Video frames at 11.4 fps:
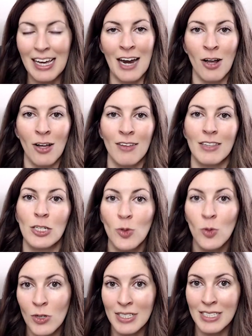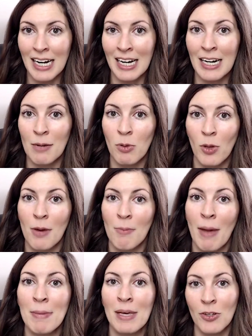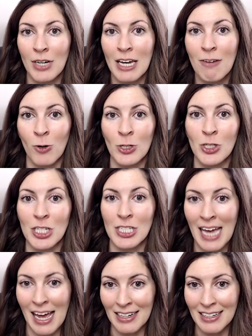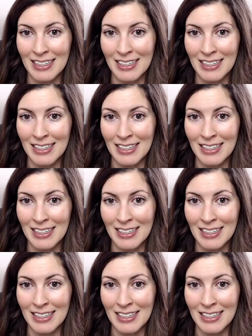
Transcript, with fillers: and all of the tools that an employer might be looking for just yet.